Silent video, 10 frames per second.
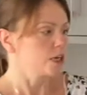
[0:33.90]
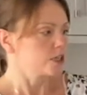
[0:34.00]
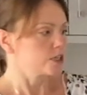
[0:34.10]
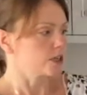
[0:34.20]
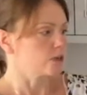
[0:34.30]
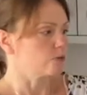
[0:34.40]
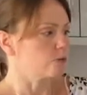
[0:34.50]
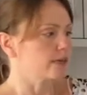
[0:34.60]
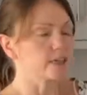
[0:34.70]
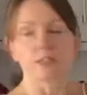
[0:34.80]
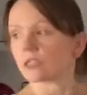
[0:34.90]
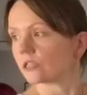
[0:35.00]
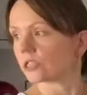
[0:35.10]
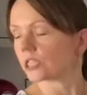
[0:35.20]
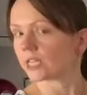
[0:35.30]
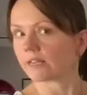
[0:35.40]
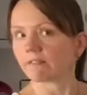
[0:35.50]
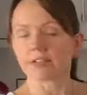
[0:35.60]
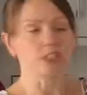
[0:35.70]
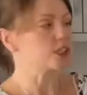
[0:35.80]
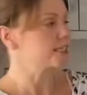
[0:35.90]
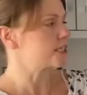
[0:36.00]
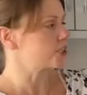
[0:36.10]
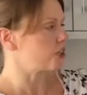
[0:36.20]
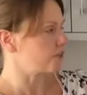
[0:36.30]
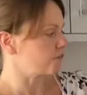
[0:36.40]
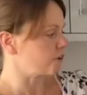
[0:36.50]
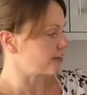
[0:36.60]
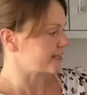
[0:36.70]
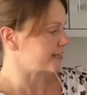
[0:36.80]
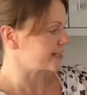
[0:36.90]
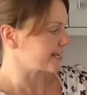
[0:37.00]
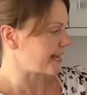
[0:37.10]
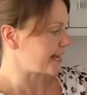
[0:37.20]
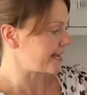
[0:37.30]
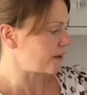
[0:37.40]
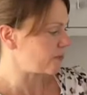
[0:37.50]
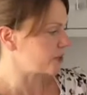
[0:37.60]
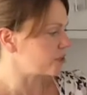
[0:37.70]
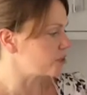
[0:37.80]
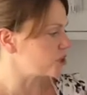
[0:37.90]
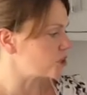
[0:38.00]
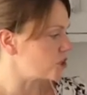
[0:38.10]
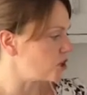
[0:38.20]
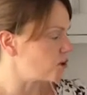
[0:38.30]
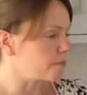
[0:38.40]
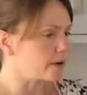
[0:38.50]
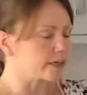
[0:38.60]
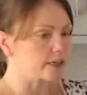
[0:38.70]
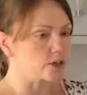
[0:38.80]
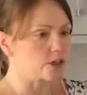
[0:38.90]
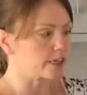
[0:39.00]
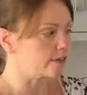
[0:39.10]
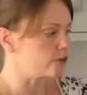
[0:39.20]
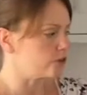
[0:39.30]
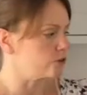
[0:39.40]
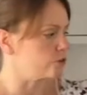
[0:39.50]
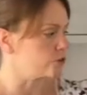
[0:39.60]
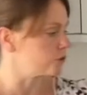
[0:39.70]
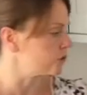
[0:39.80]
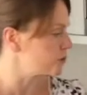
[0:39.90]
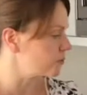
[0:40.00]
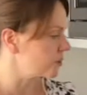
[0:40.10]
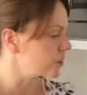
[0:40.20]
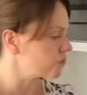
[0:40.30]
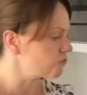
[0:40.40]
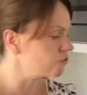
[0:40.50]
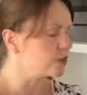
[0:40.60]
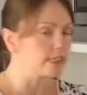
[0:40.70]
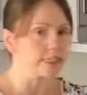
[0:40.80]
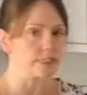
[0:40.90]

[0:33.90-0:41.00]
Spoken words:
So we're going to do the chicken and veggie stir fry today, and we're going to start by cooking the noodles, which is really